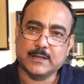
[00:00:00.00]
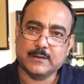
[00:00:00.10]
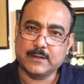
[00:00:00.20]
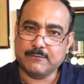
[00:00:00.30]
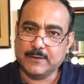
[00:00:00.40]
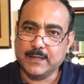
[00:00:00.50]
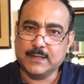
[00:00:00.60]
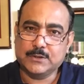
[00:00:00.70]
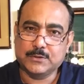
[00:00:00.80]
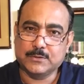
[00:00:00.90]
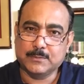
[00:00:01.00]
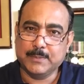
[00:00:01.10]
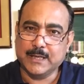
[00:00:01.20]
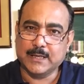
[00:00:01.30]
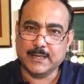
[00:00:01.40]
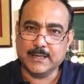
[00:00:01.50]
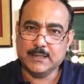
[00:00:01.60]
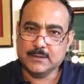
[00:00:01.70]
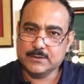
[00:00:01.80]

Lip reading: referring to BRI.